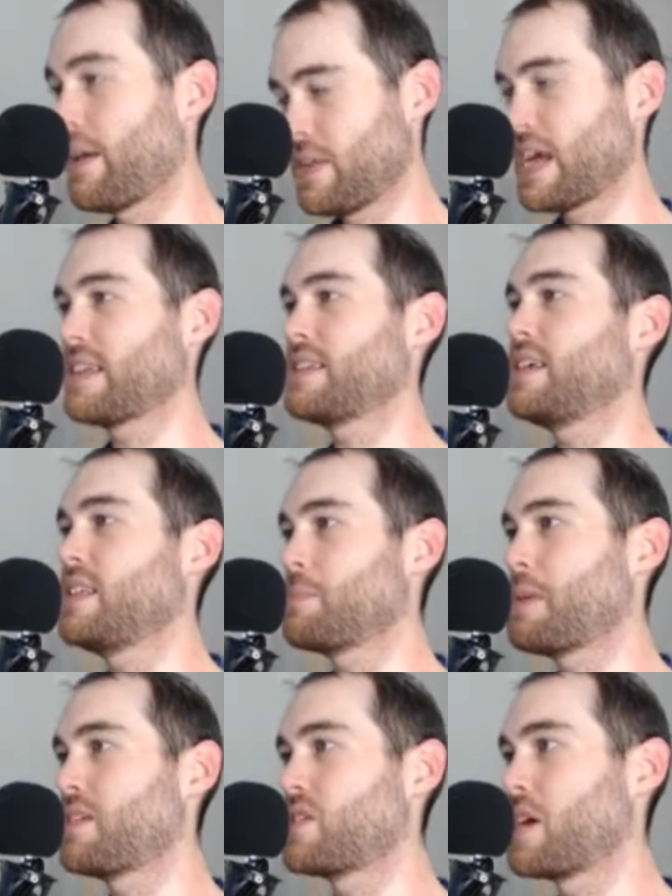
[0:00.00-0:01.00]
have not seen
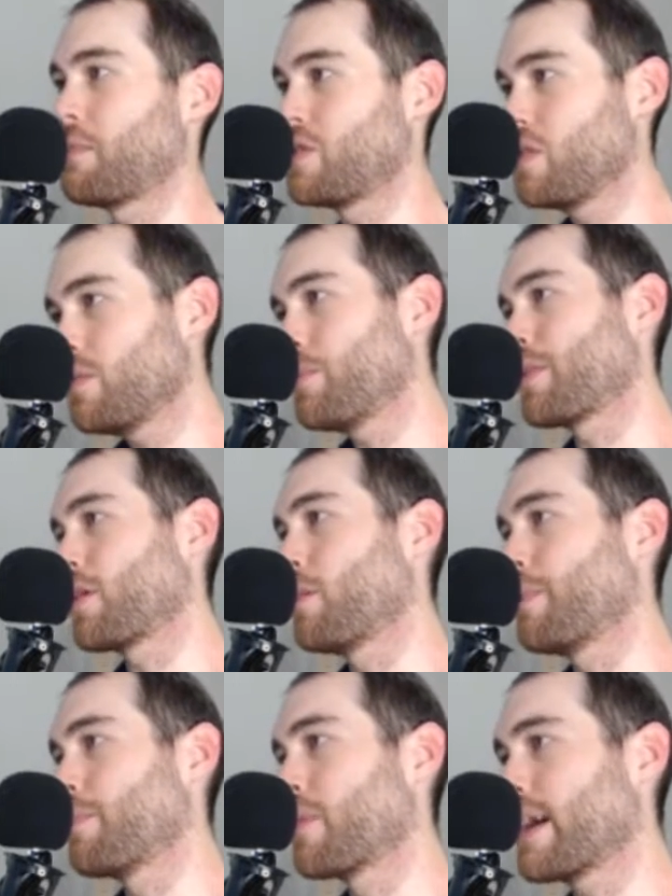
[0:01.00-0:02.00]
Space Jam 2 with
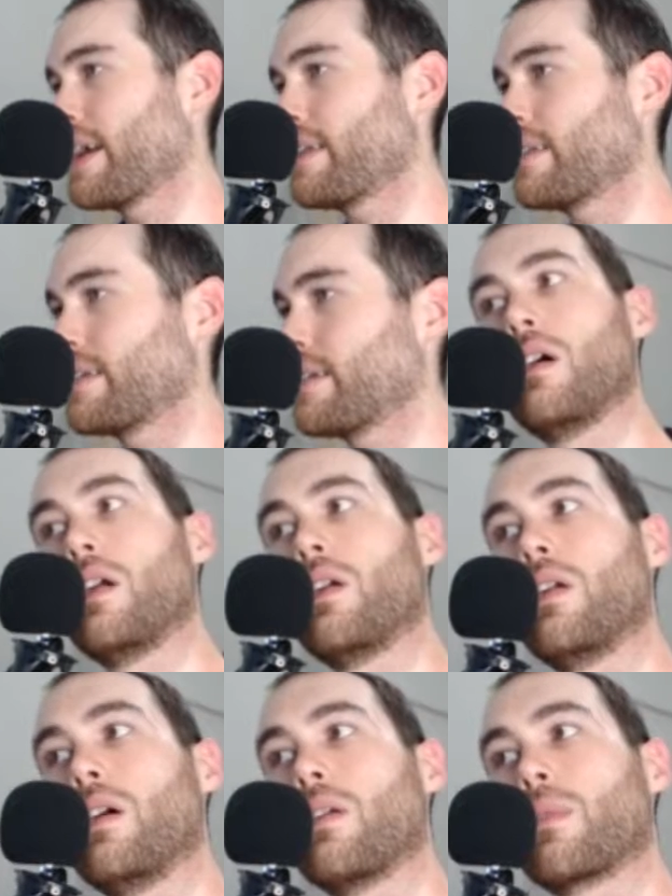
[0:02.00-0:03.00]
Kobe Bryant. I
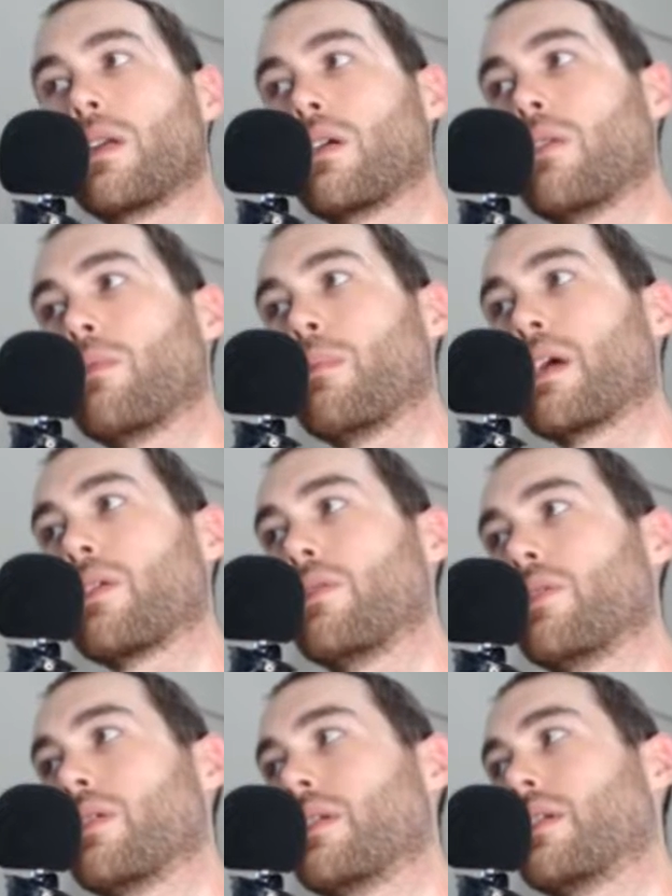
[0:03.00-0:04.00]
don't know. I'm going to go with Michael
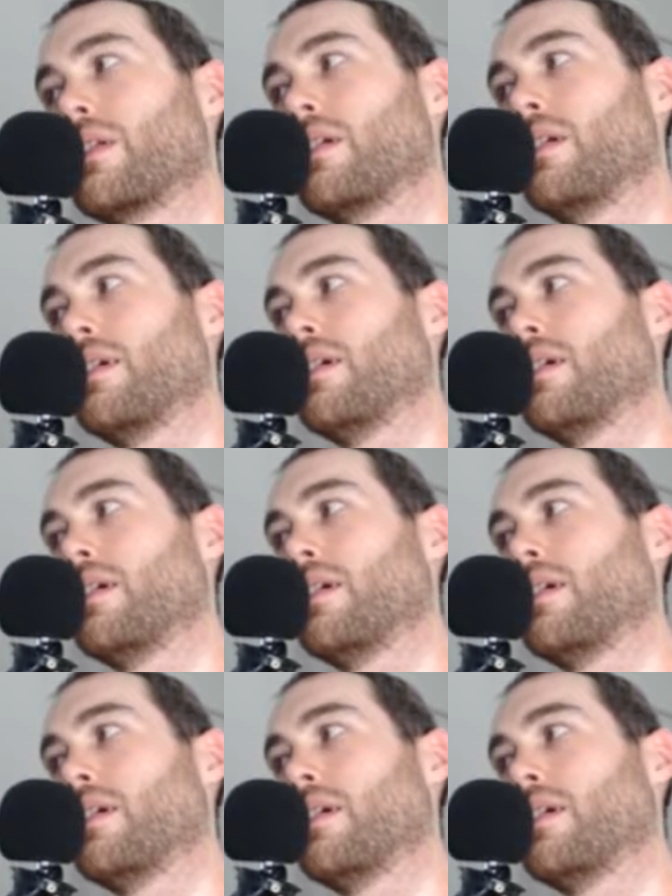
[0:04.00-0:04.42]
Jordan.